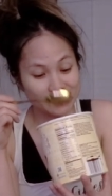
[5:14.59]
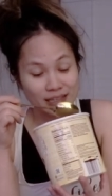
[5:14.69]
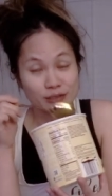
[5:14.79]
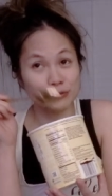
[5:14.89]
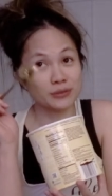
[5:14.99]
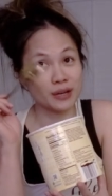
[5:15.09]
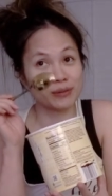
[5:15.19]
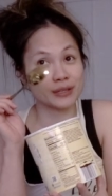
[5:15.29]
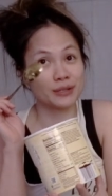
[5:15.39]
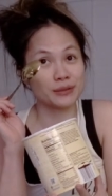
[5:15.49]
I do not
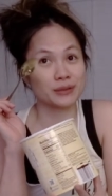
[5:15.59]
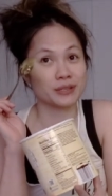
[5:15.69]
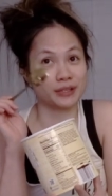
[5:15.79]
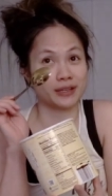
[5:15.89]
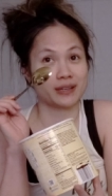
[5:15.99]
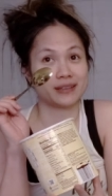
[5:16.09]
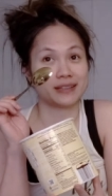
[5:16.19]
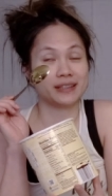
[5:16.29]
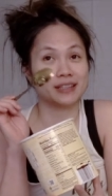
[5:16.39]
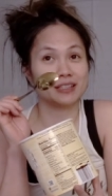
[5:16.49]
want to go cook
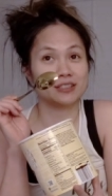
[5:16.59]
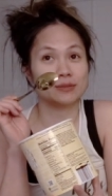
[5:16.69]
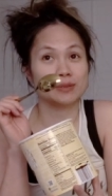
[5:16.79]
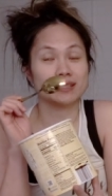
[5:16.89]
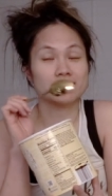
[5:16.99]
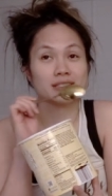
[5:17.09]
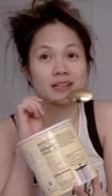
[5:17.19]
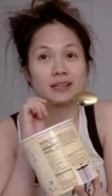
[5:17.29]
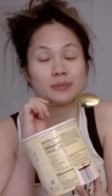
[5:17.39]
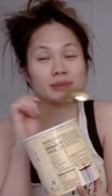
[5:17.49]
in the kitchen when it's
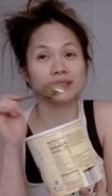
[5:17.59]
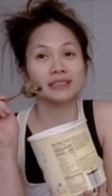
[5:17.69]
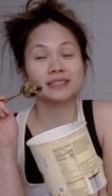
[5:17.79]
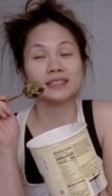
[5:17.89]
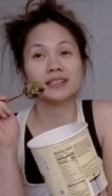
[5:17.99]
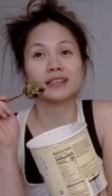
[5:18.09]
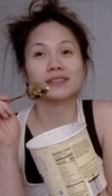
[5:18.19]
not completely done.